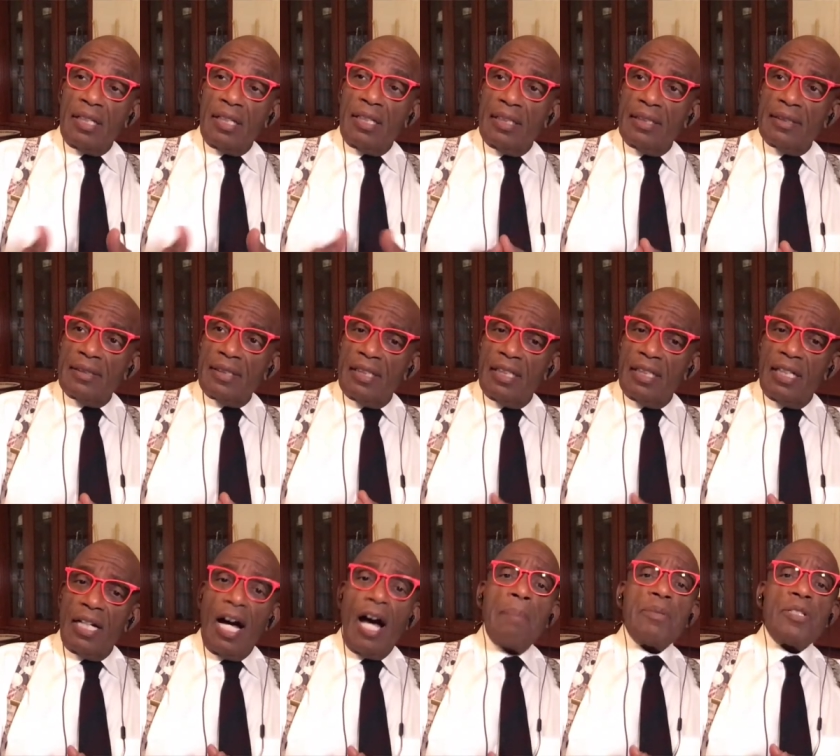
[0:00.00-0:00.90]
uh, uh
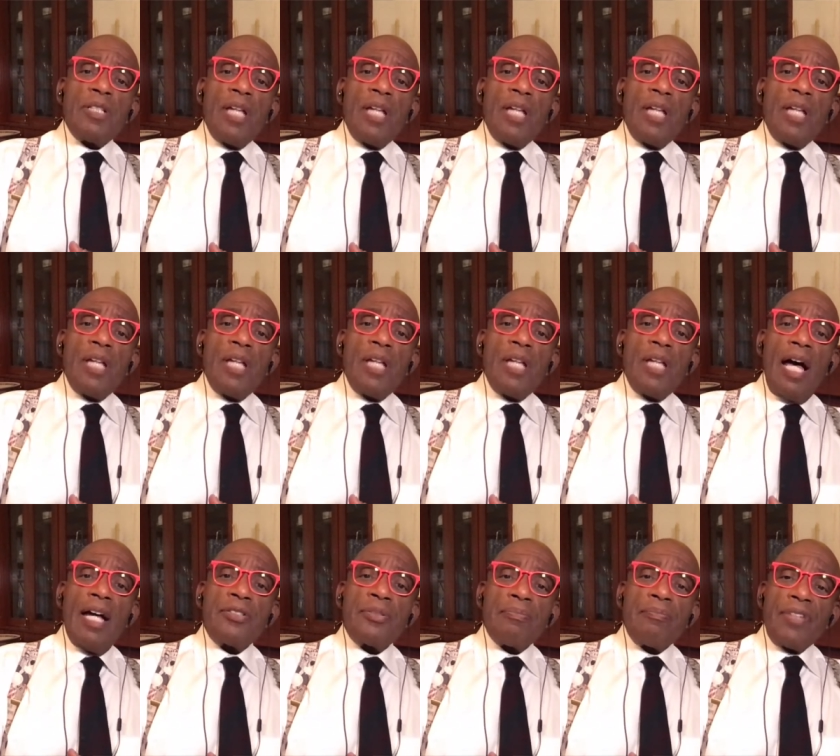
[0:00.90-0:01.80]
upsides,
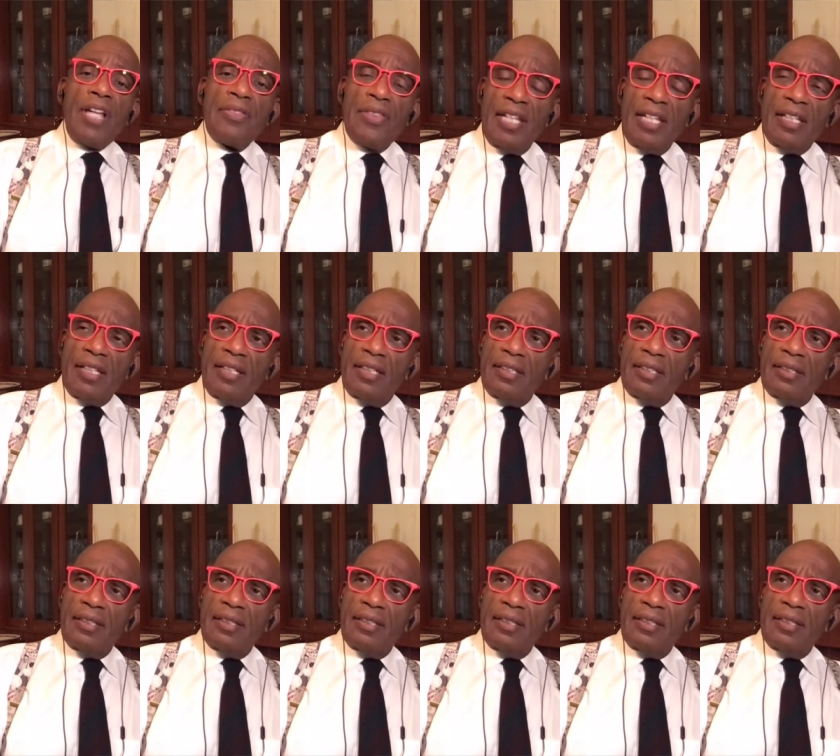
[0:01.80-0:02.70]
I think
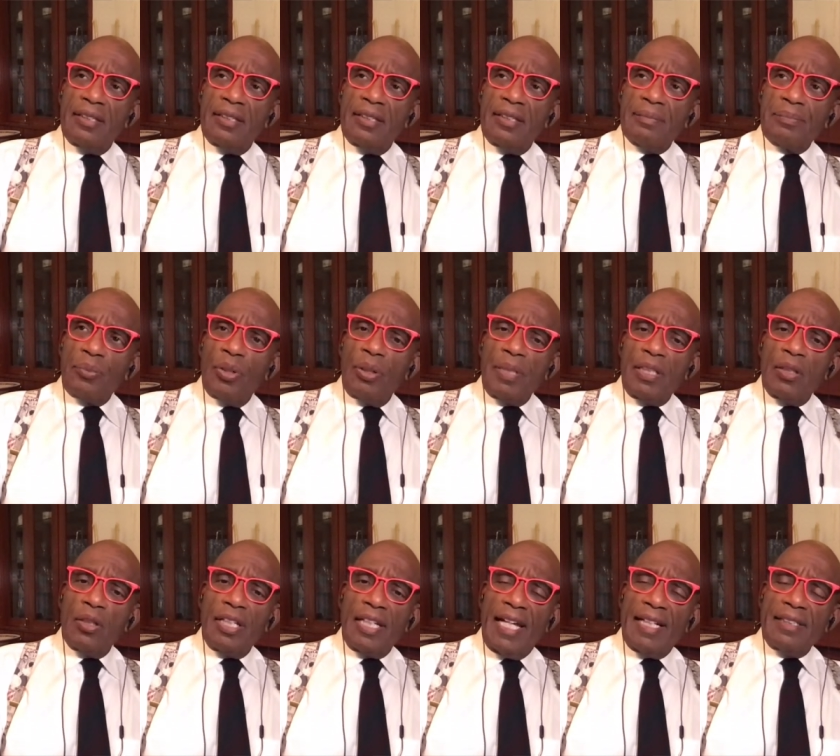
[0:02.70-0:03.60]
uh, we'll be
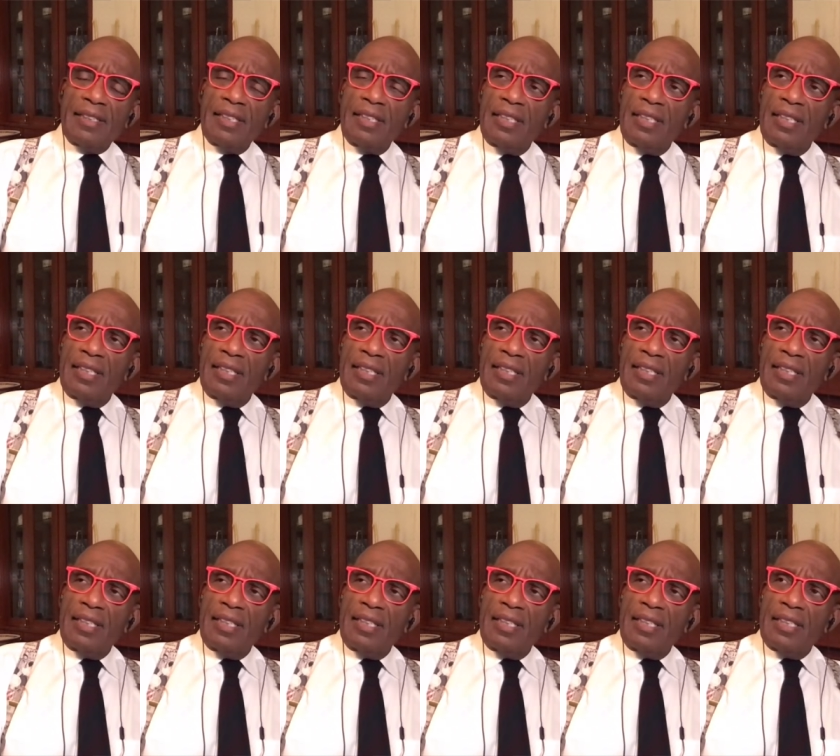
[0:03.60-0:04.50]
looking at
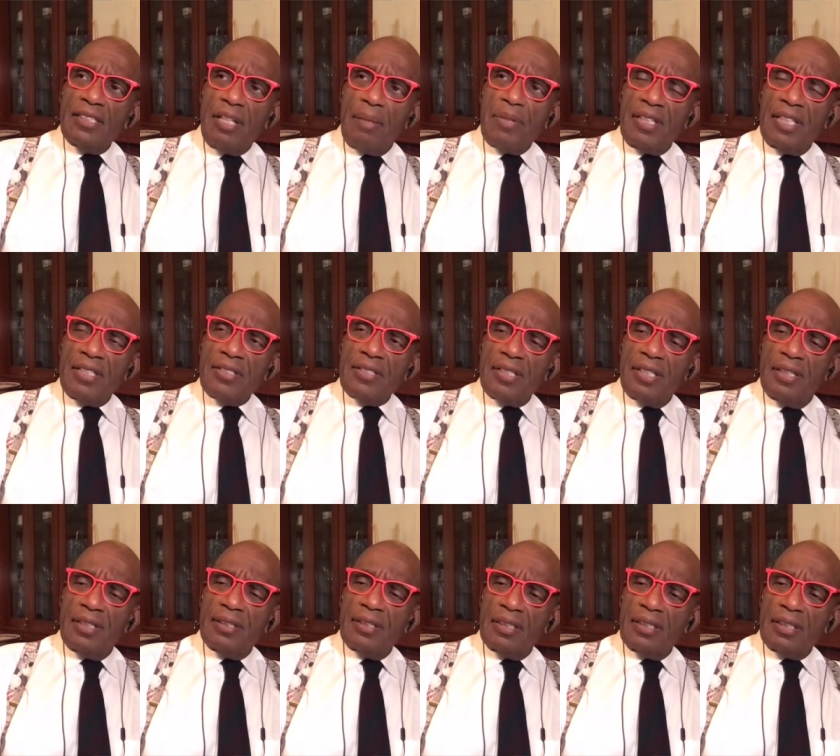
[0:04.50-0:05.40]
something that's
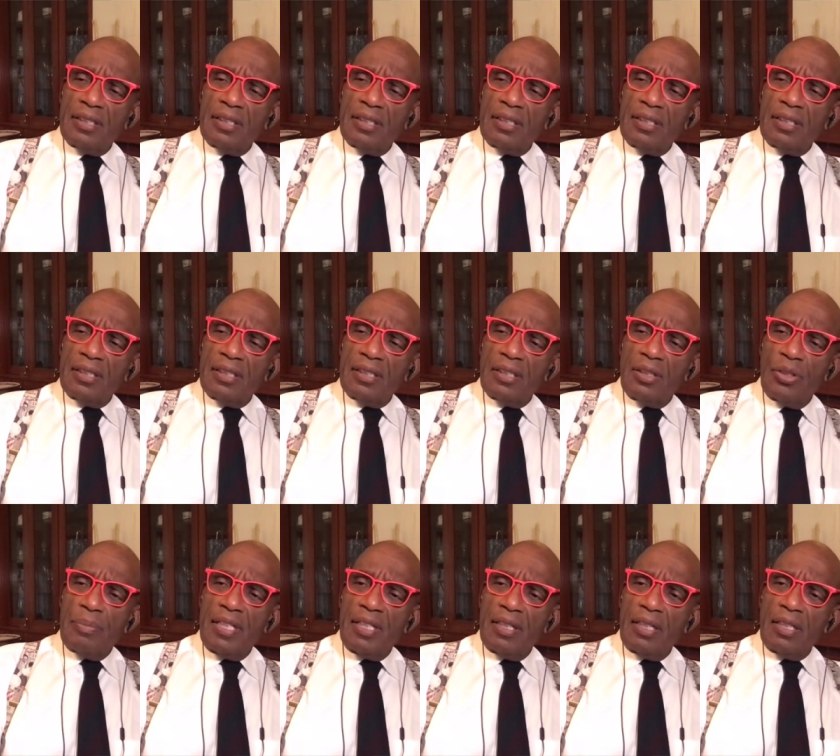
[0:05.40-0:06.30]
uh, going to be
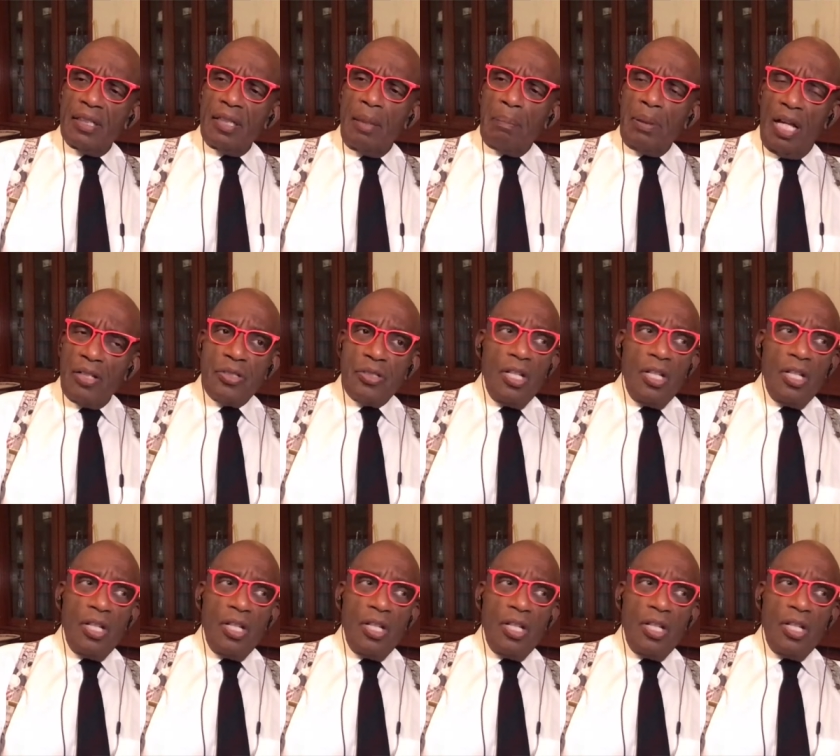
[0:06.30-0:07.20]
a, a
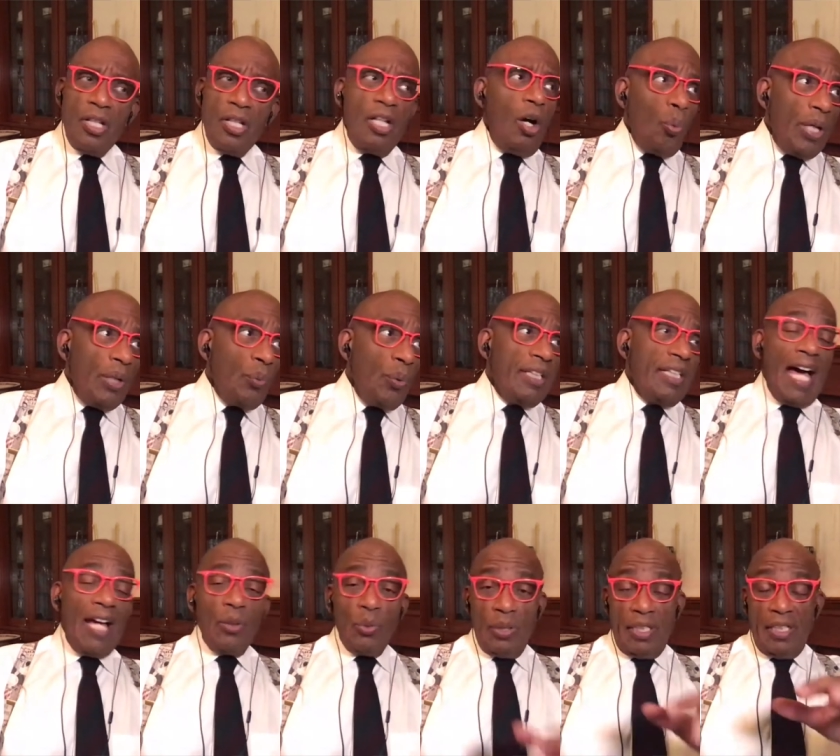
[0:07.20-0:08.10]
plus, a
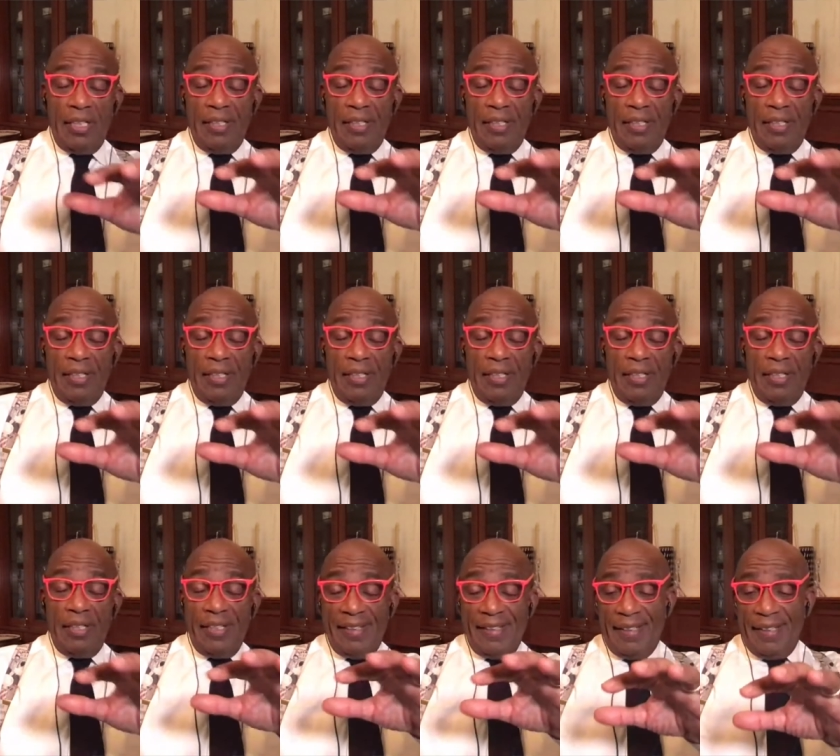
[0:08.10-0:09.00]
win-win, not only
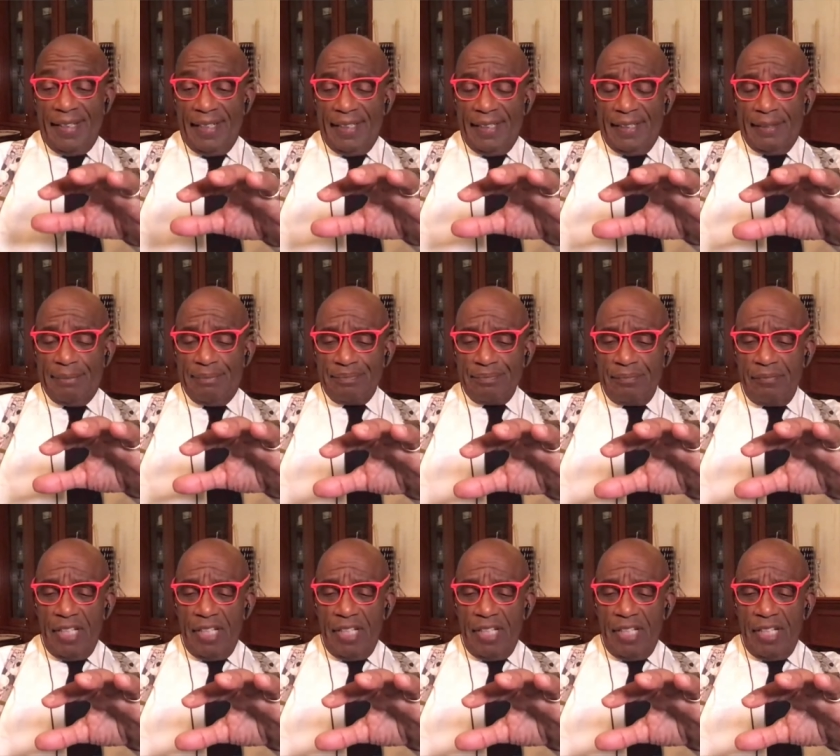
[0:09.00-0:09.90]

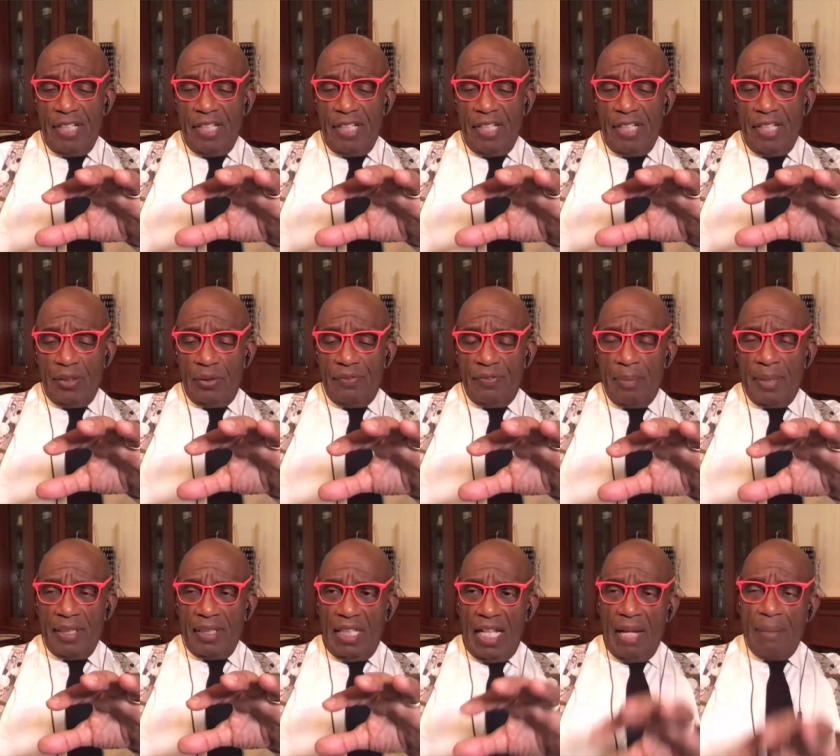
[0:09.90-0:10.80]
not only from
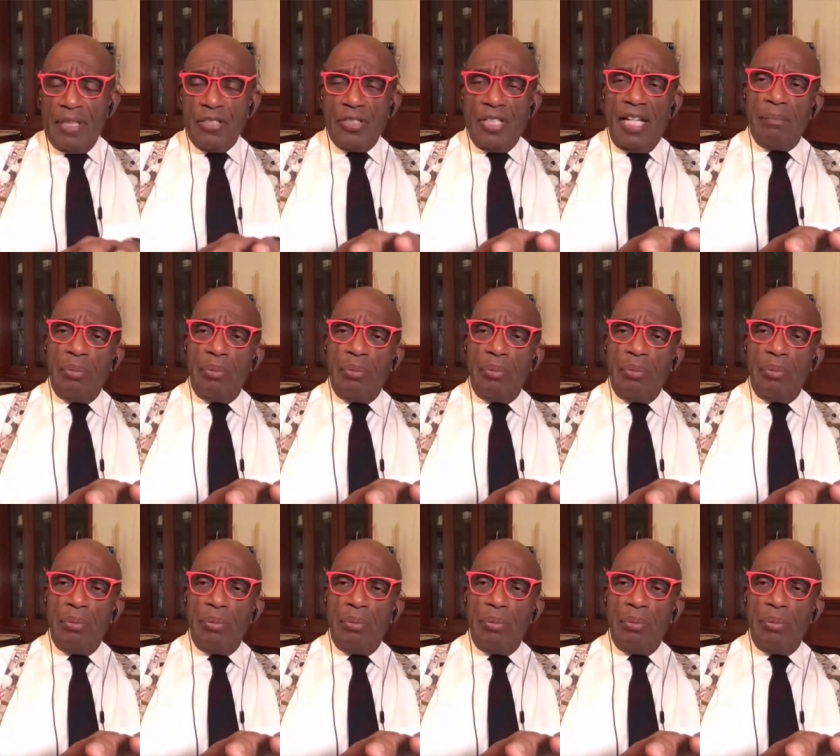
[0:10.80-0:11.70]
a climate
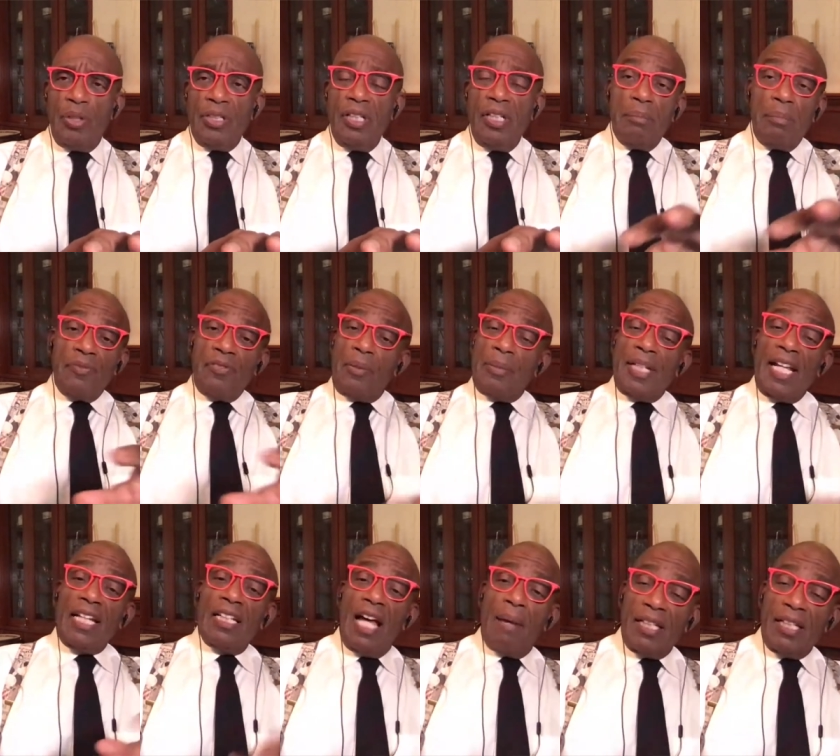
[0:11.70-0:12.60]
standpoint, but from
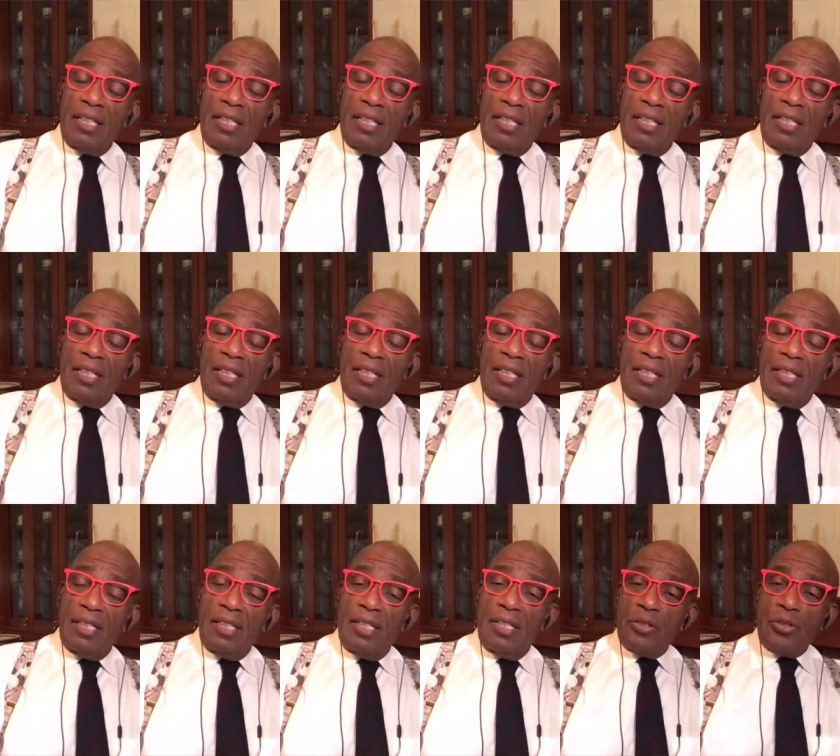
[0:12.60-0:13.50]
an economic
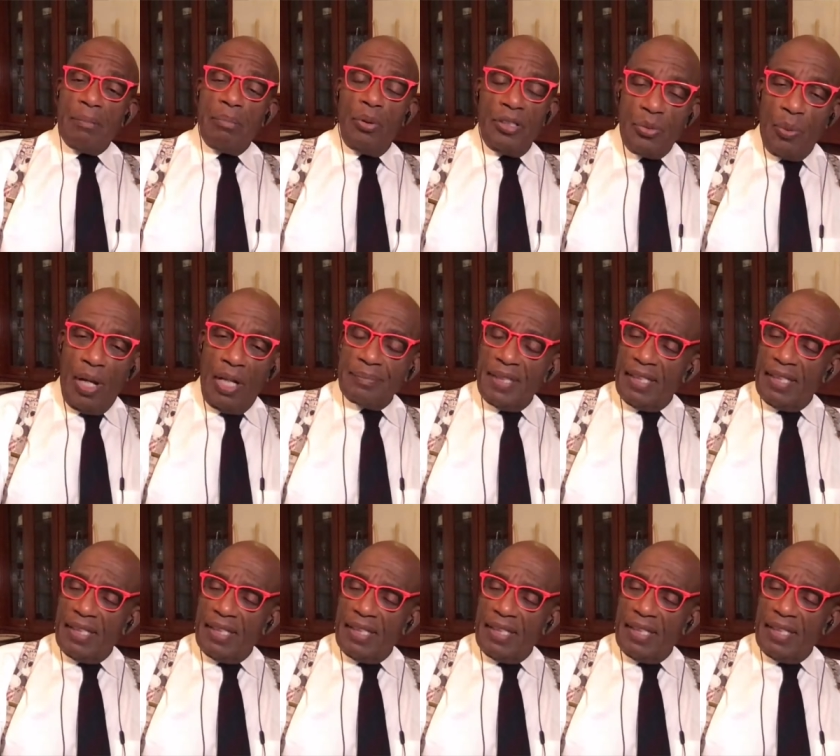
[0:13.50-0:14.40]
standpoint as
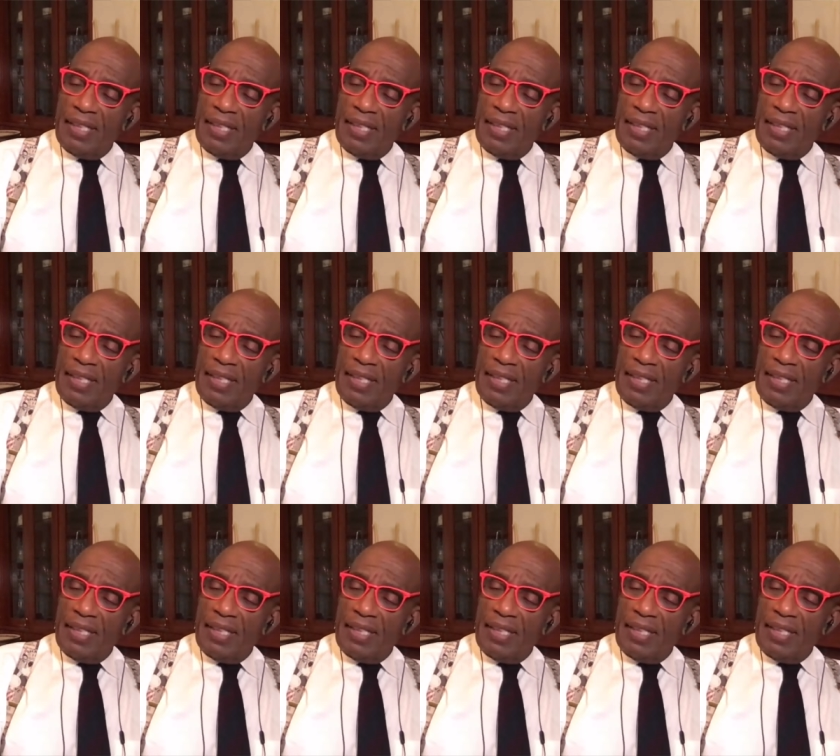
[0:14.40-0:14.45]
well.